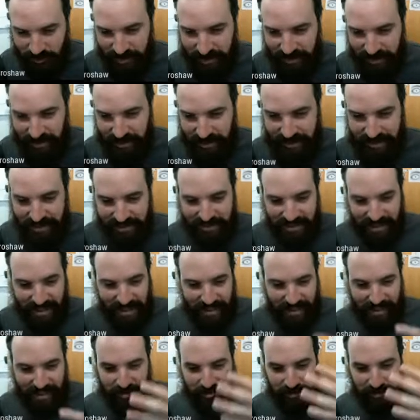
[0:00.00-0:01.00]
that the
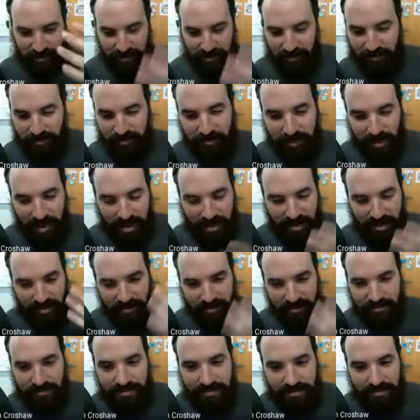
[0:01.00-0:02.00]
entire
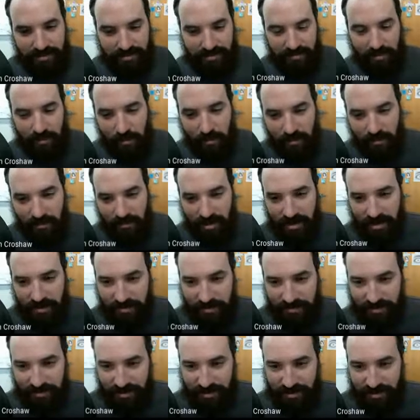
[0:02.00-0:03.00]
bottom
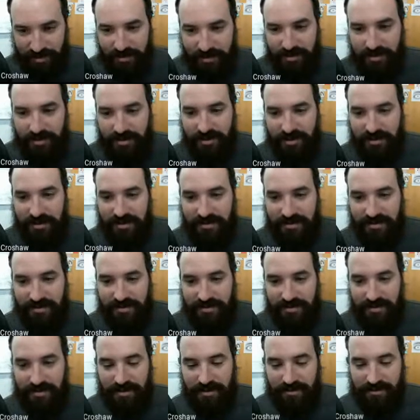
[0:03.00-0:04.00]
of your
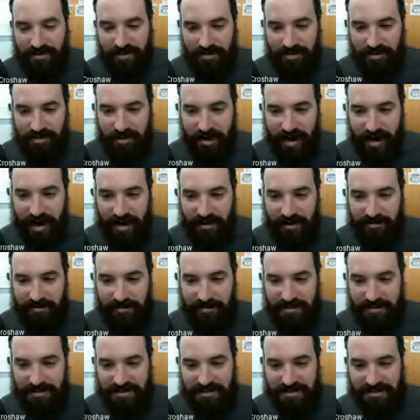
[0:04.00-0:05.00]
craft
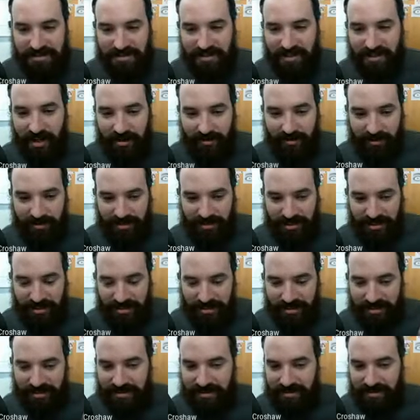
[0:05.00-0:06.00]
is covered
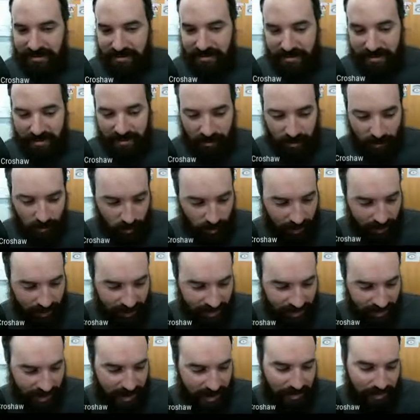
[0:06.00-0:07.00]
in white
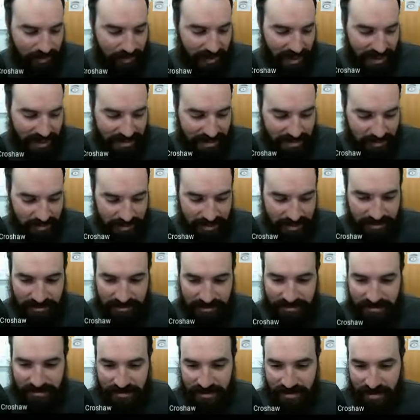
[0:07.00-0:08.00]
hot plasma,
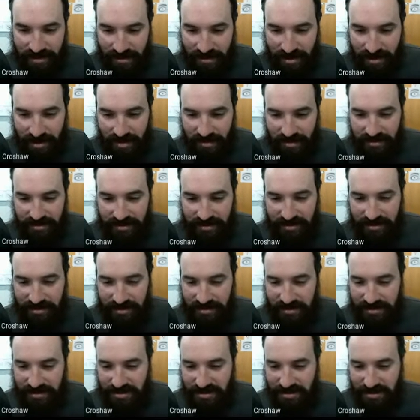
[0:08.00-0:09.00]
hotter than
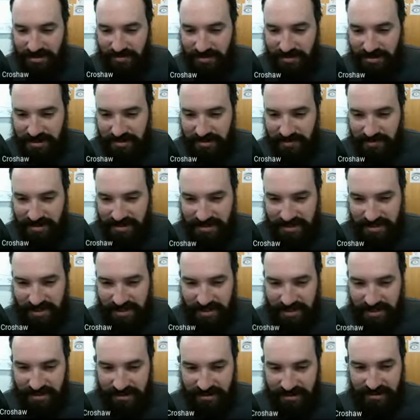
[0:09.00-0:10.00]
the surface of the
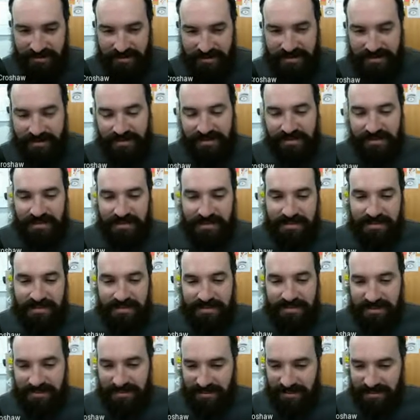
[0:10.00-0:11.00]
sun.
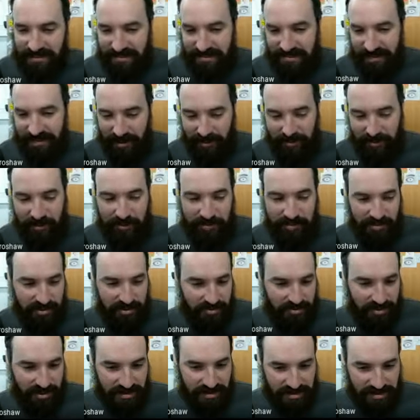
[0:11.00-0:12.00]
That'd be pretty
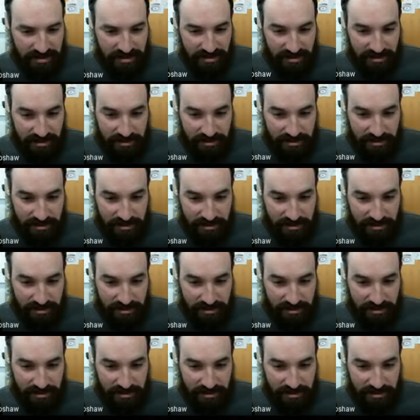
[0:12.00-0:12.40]
crazy.